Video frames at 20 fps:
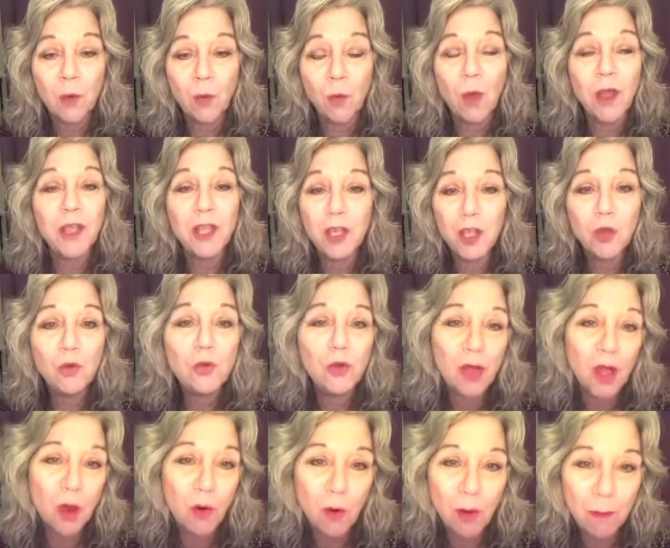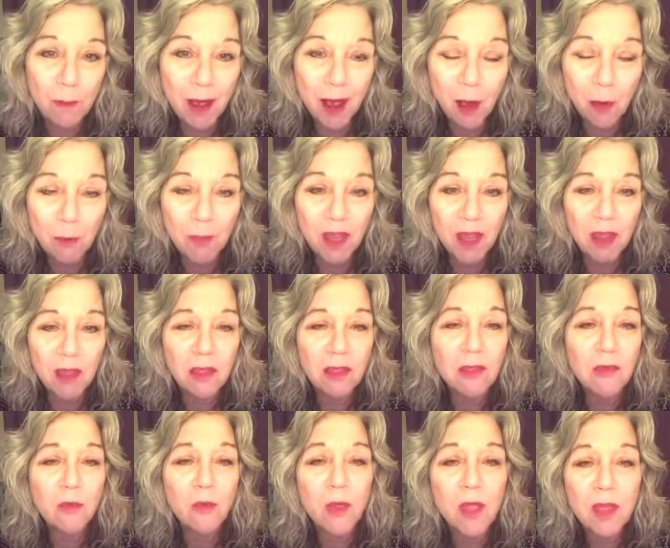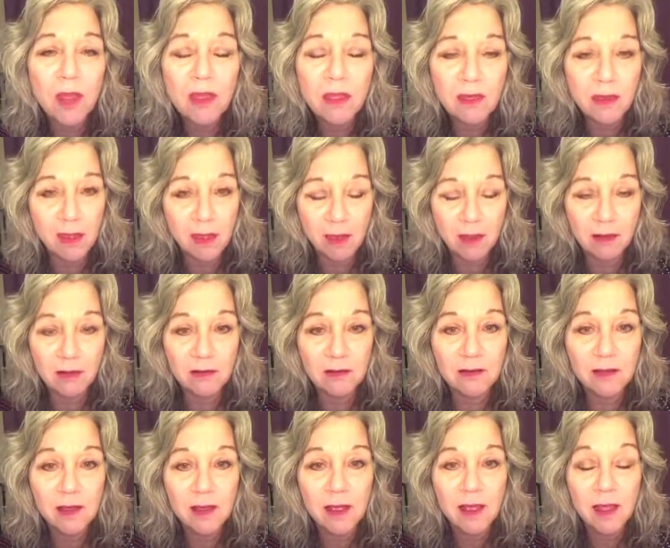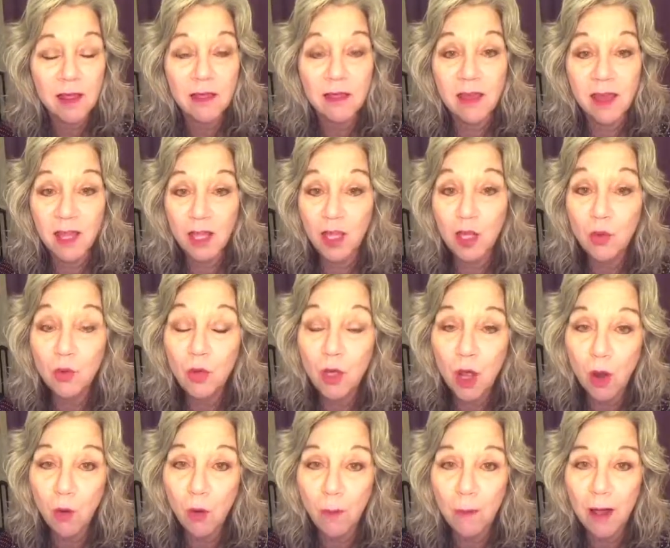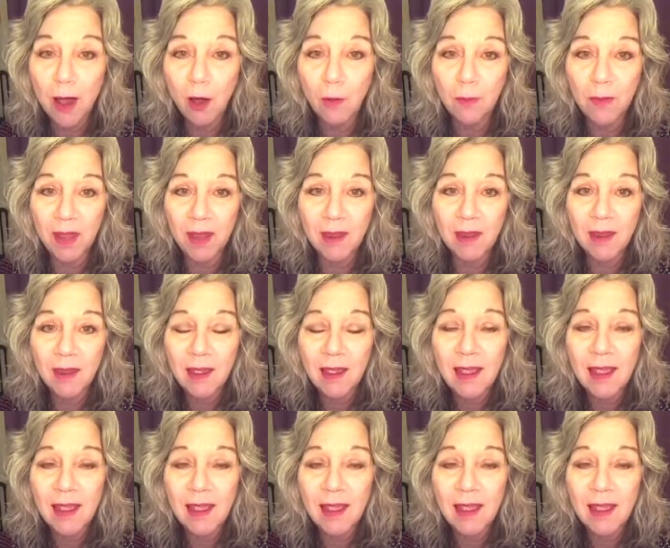what you know about me, 3 things that you know about me.